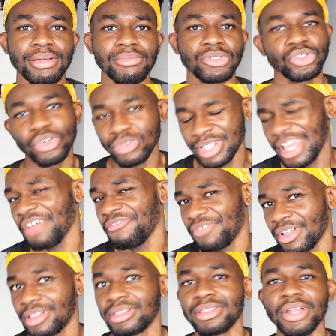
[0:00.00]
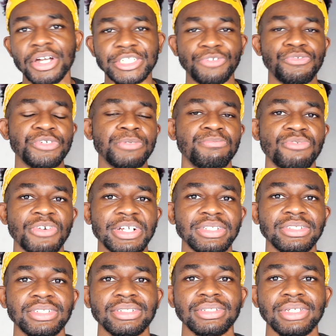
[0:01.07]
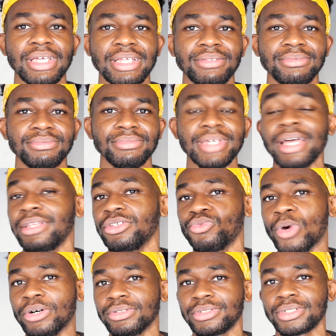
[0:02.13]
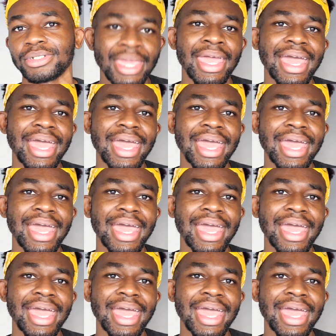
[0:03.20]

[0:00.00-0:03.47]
So they have a large footprint in the world.